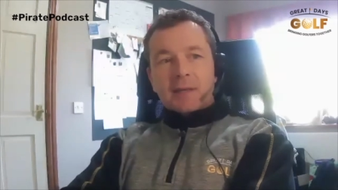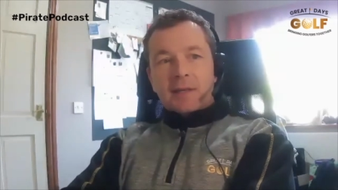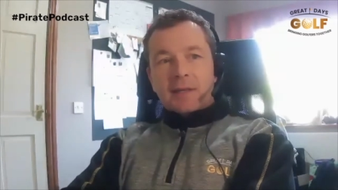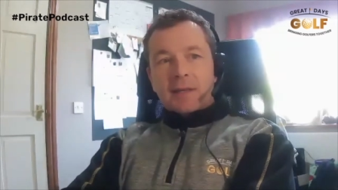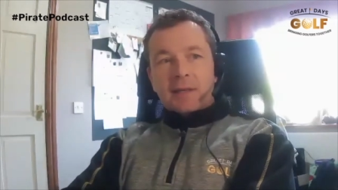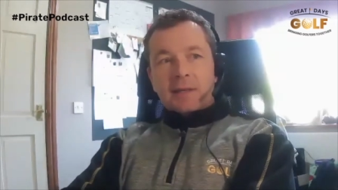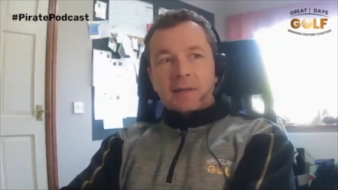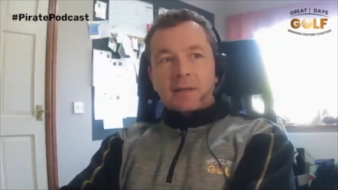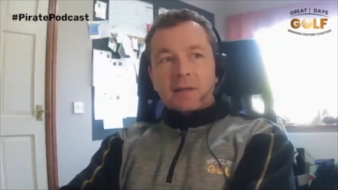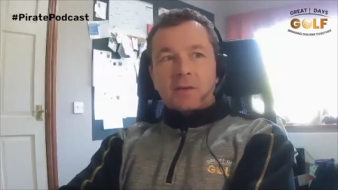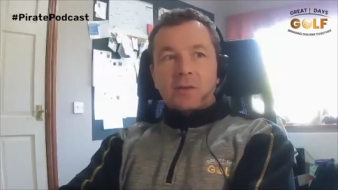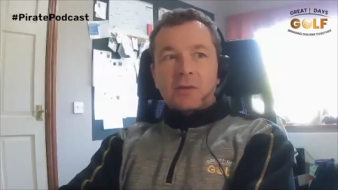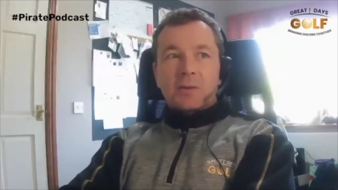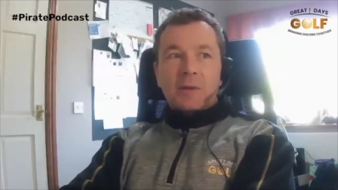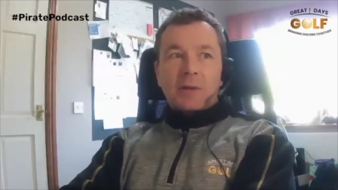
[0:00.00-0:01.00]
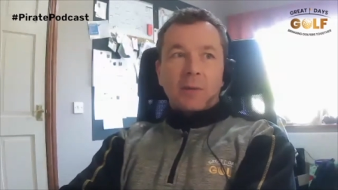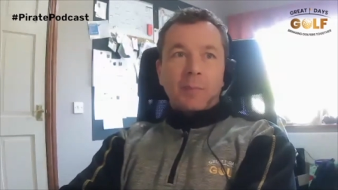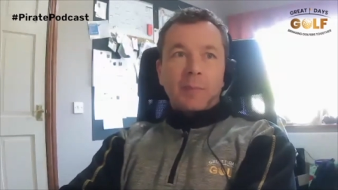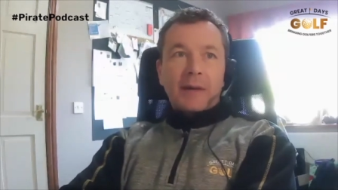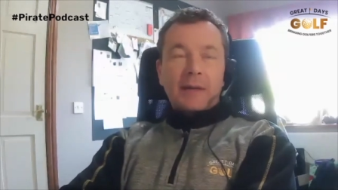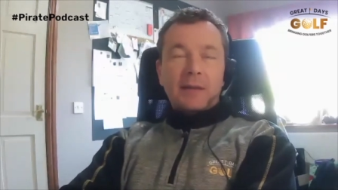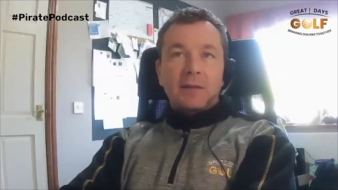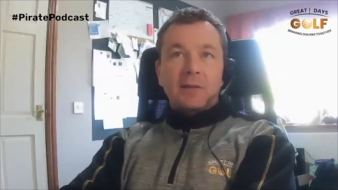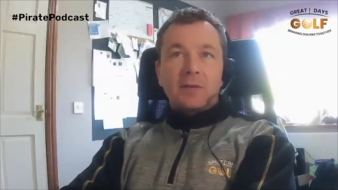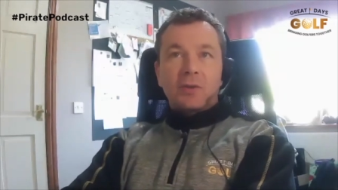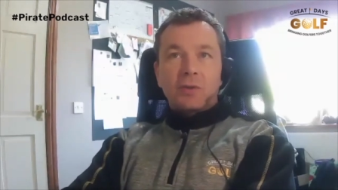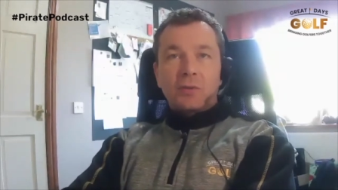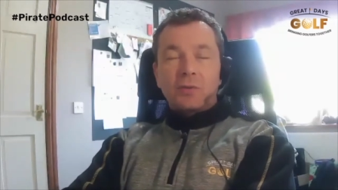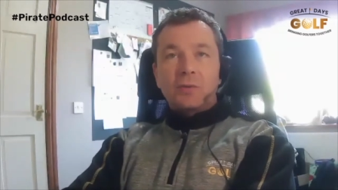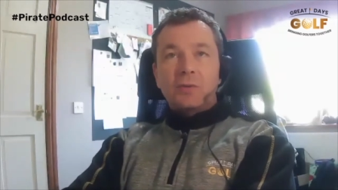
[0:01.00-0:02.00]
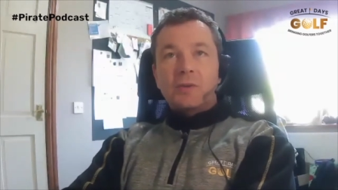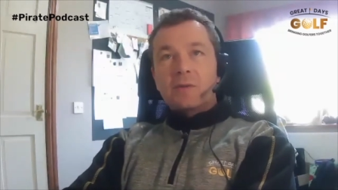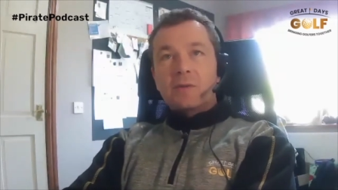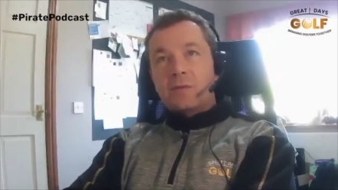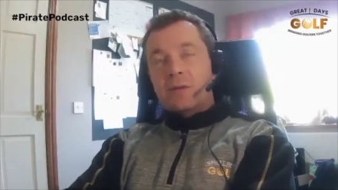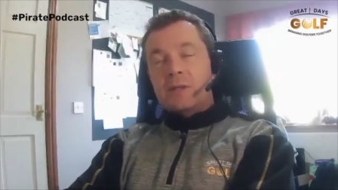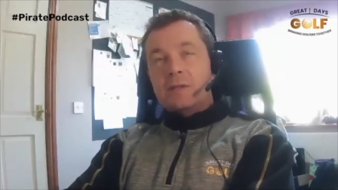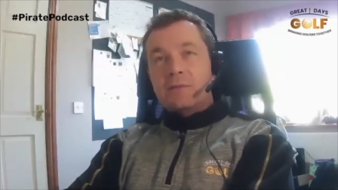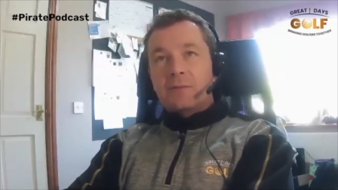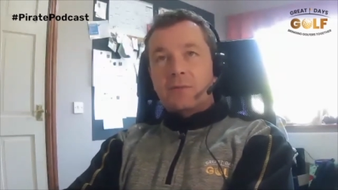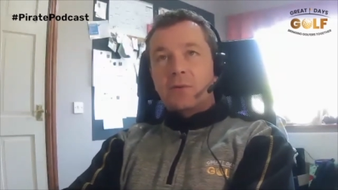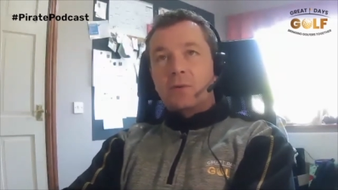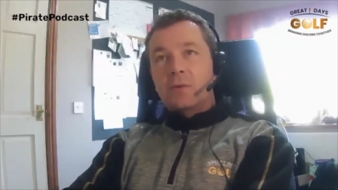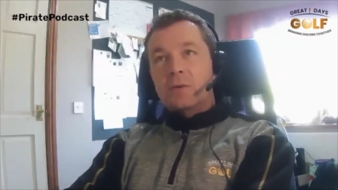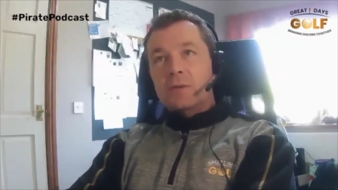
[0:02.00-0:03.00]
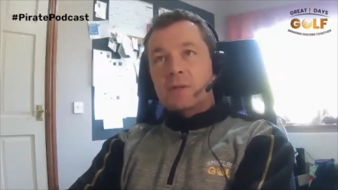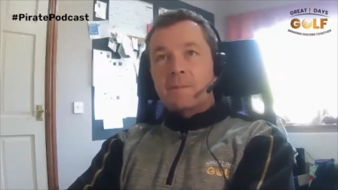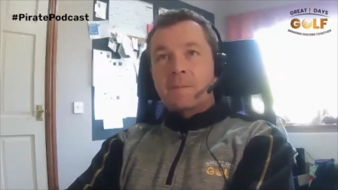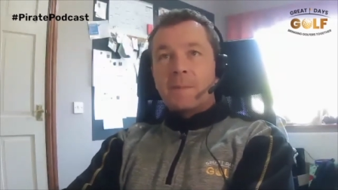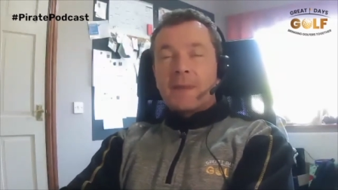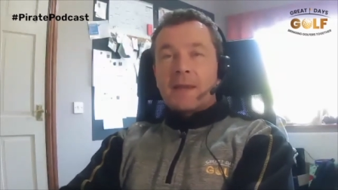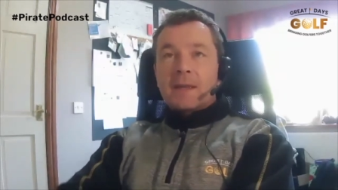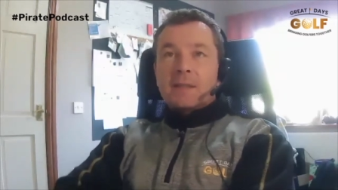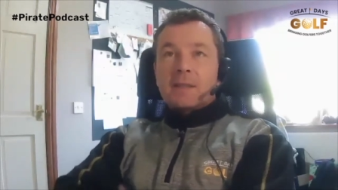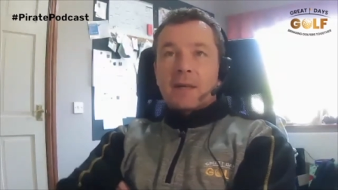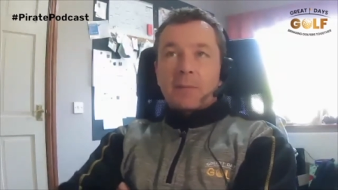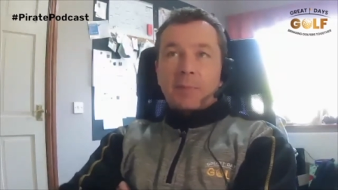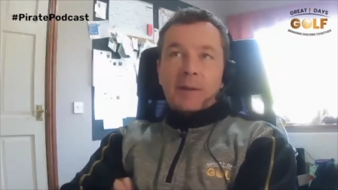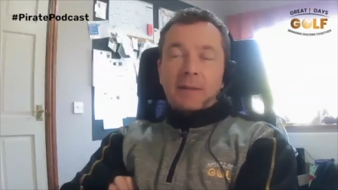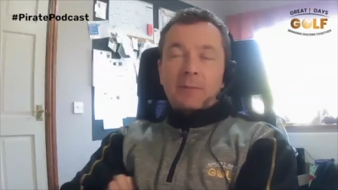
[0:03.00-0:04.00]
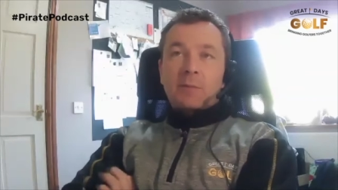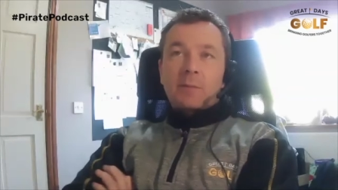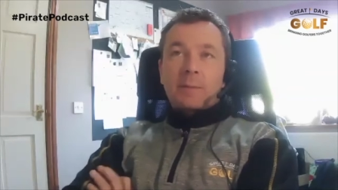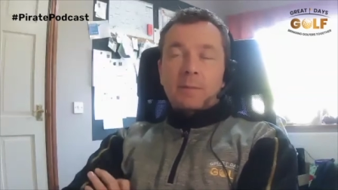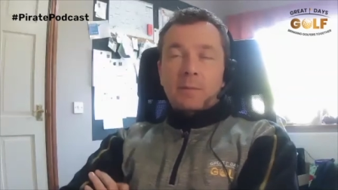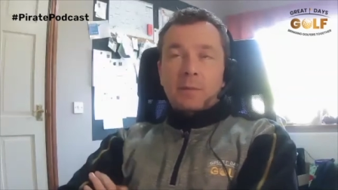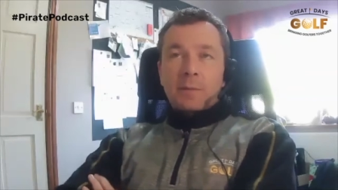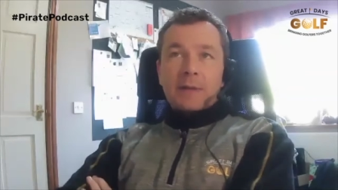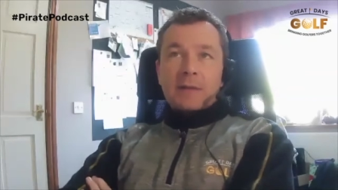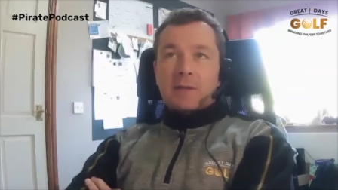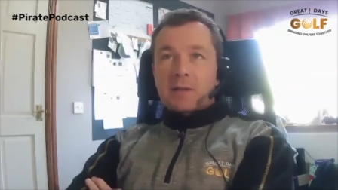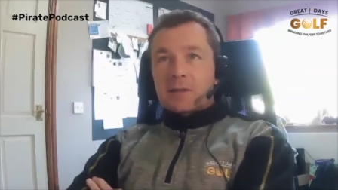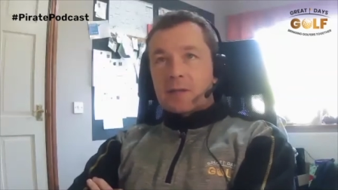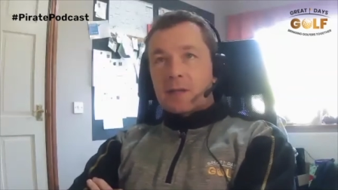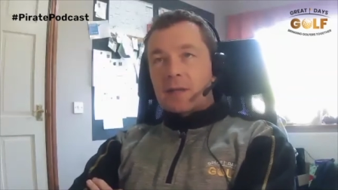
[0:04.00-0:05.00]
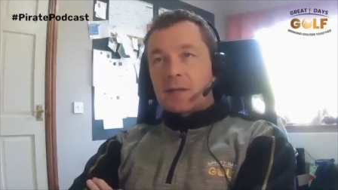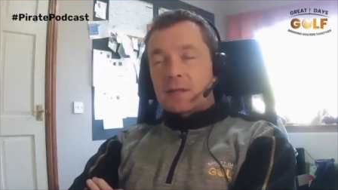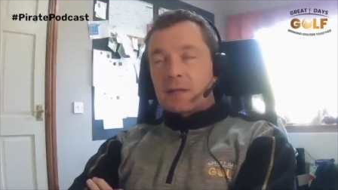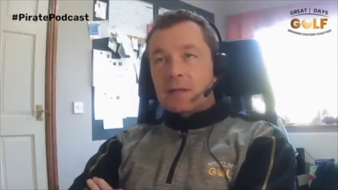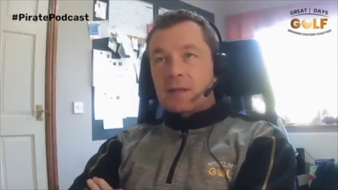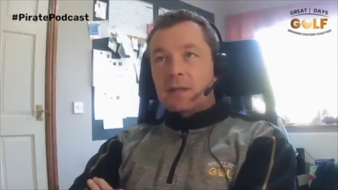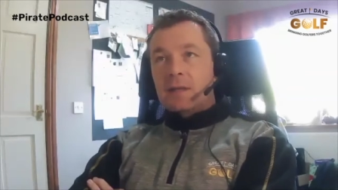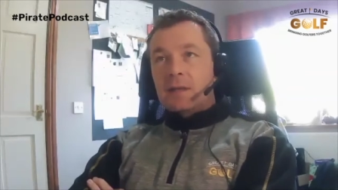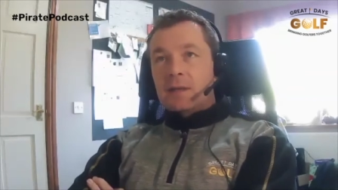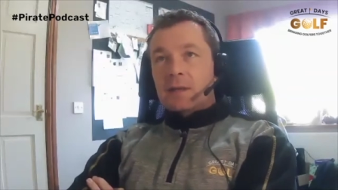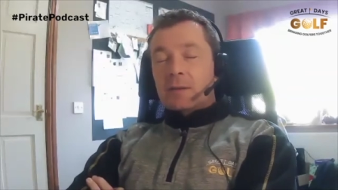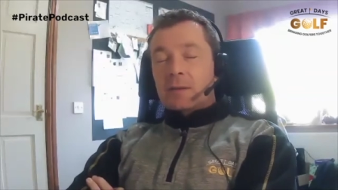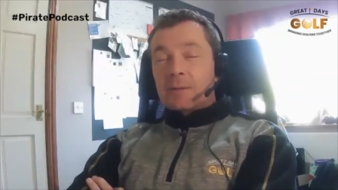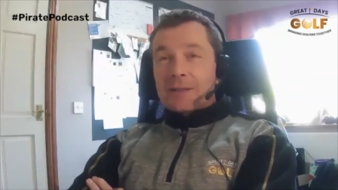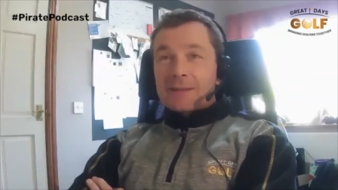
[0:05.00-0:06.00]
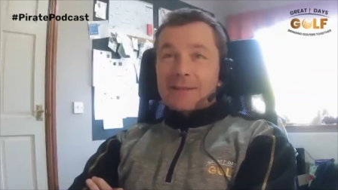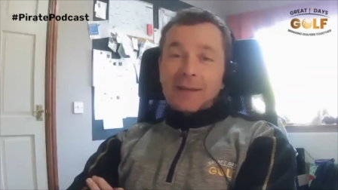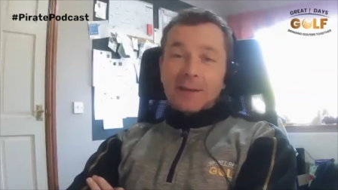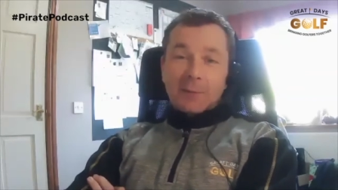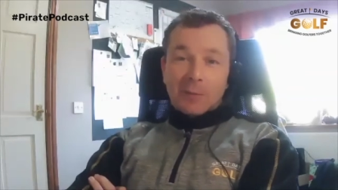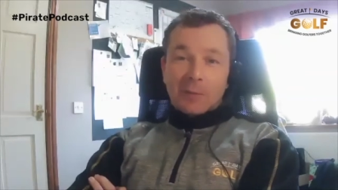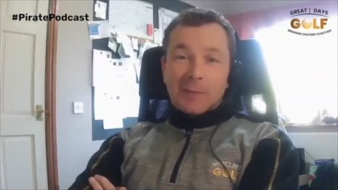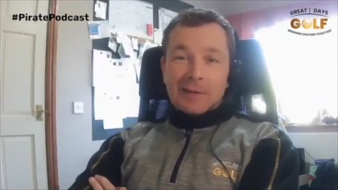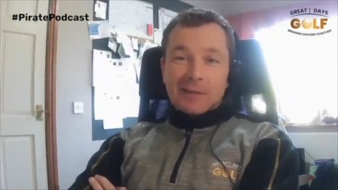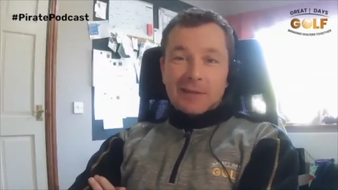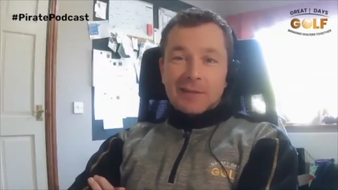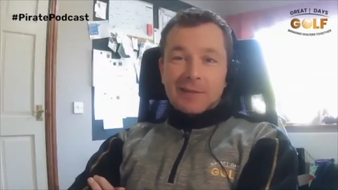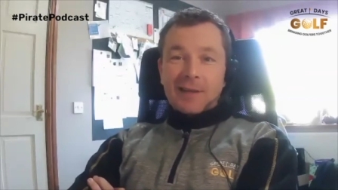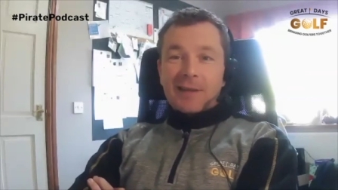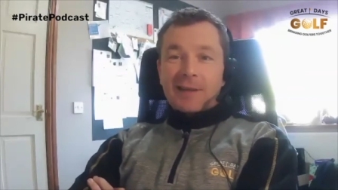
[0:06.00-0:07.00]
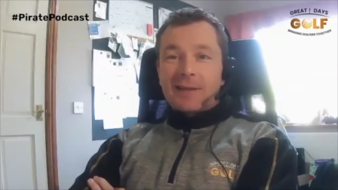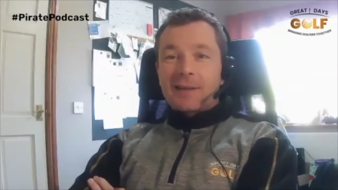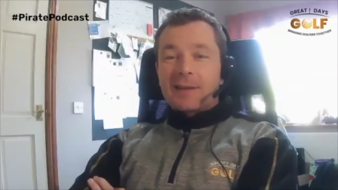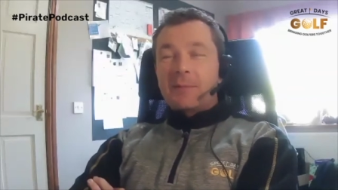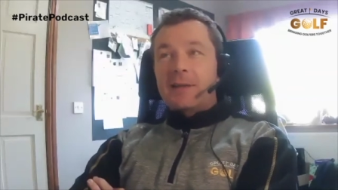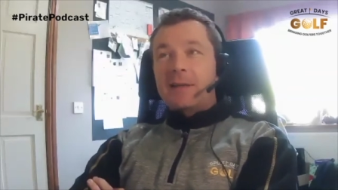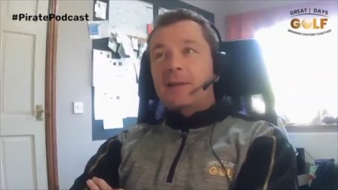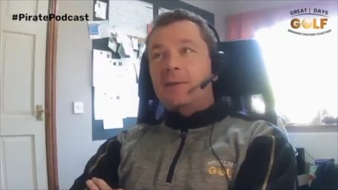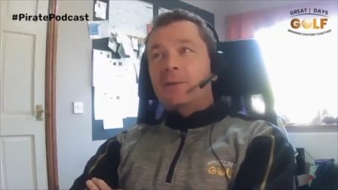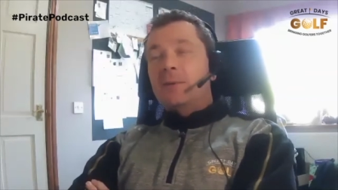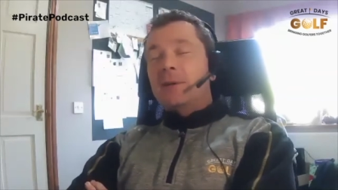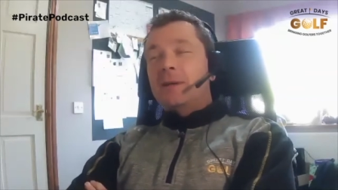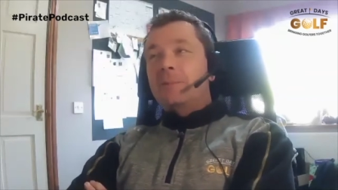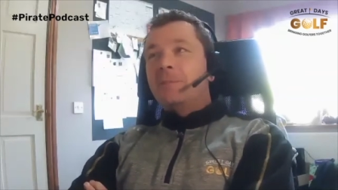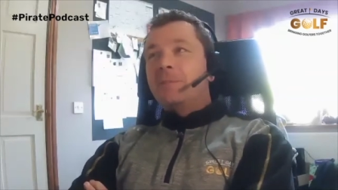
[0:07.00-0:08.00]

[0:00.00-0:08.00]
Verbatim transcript: And then, of course, we got back to twos and threes and fours and started playing with, with my society. Well, I'll tell you about my society I'm in now. Um, oh.